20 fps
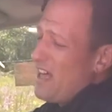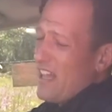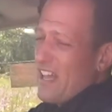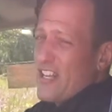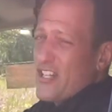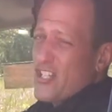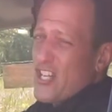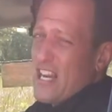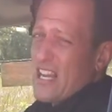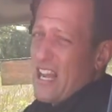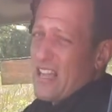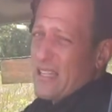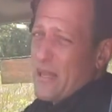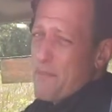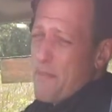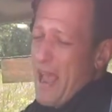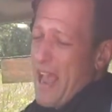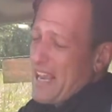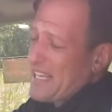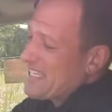Let's check out the
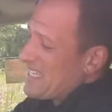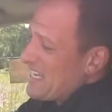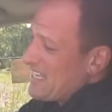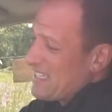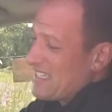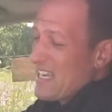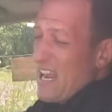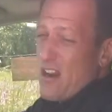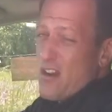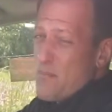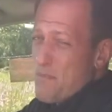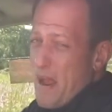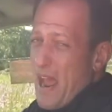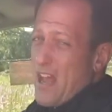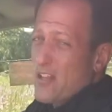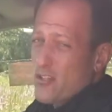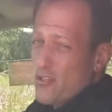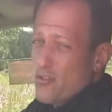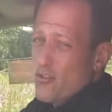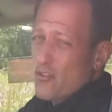back seat and see how your
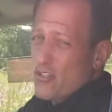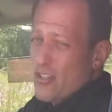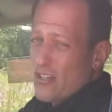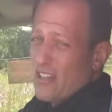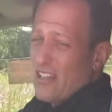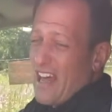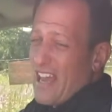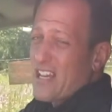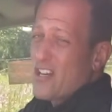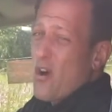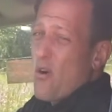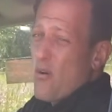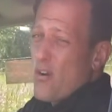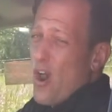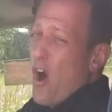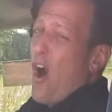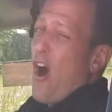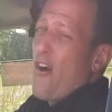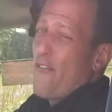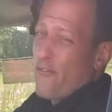passenger is going to like going
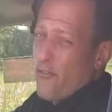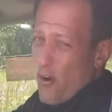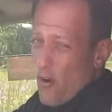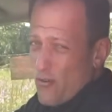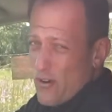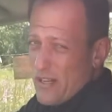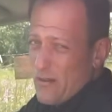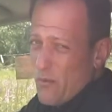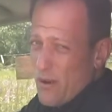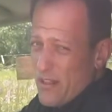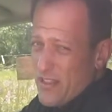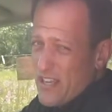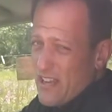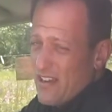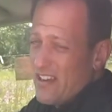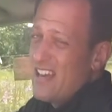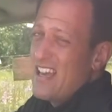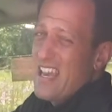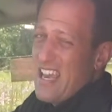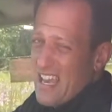off-roading with you
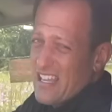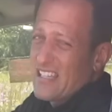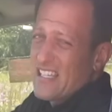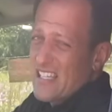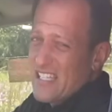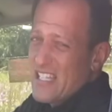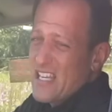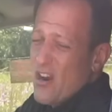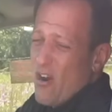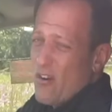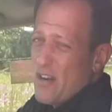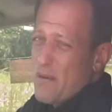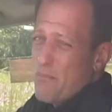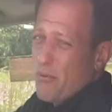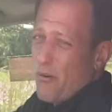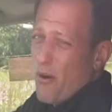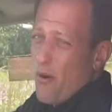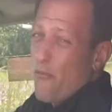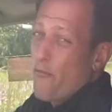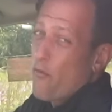in this TRD
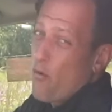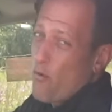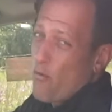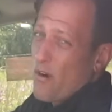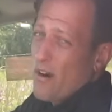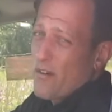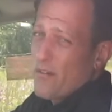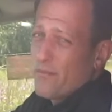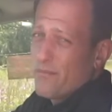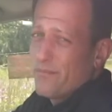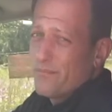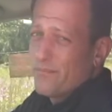Pro 4Runner.